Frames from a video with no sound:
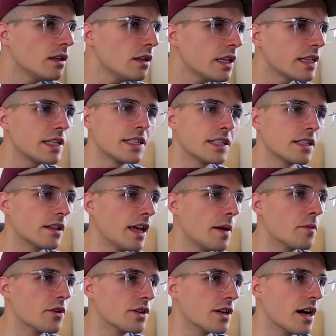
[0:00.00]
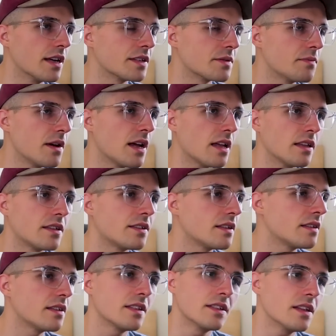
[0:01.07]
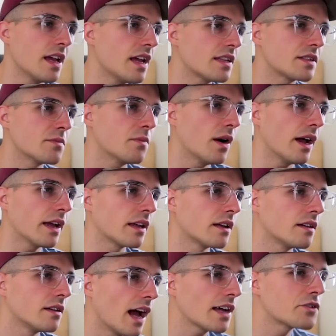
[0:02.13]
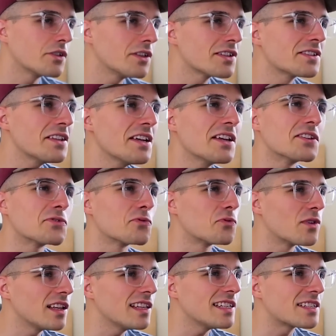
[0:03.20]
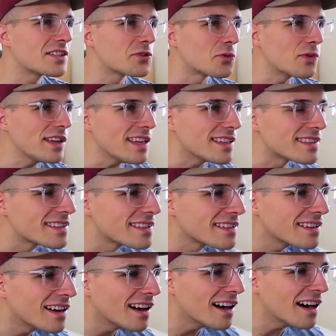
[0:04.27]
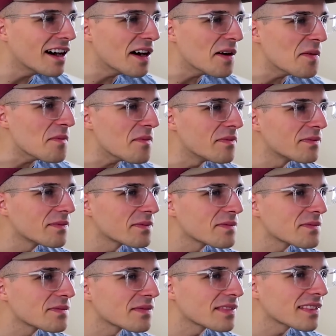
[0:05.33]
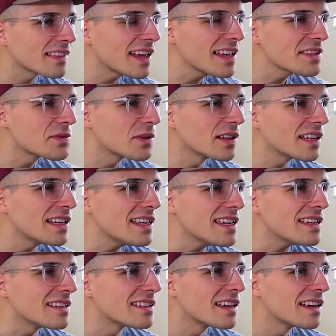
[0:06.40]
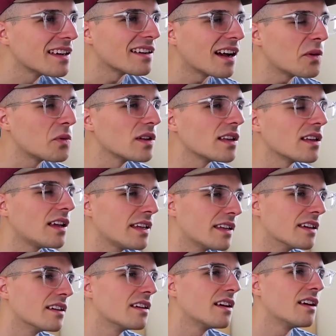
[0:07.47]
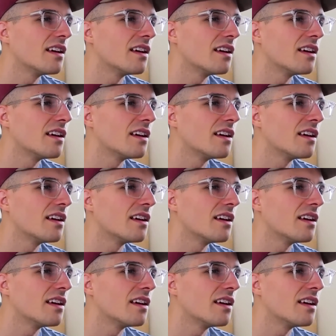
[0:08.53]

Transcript: Look at these glamour shots. Man, this is a handsome bike. Actually, this thing is really sweet. That's really neat. I really like it.